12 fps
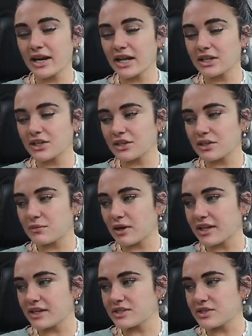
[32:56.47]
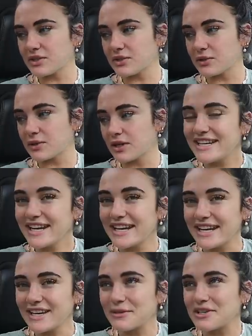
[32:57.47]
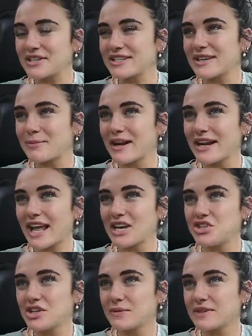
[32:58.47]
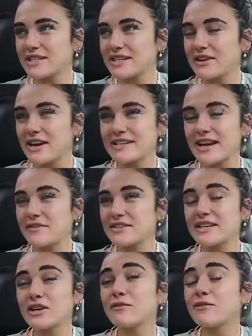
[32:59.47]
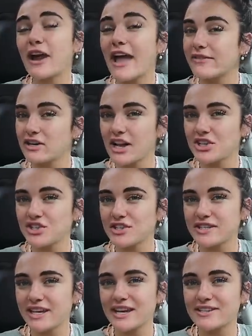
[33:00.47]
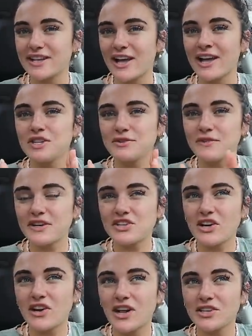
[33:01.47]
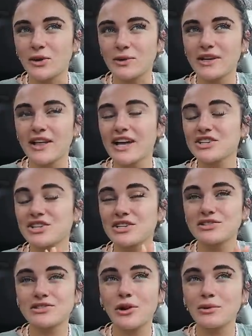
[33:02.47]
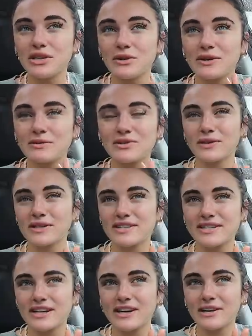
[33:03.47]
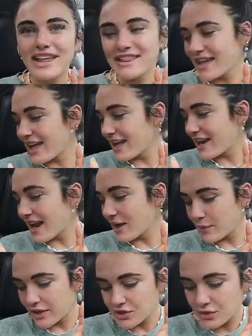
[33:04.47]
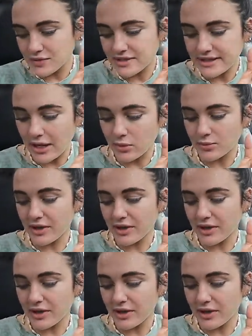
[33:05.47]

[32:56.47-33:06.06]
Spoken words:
and I literally run into Danny, which is somebody I cheered with at Stingrays. I haven't seen her forever. Now she goes to Kennesaw. She was finishing her hot yoga class. She is so cute and it good to see her. And then I went to Stout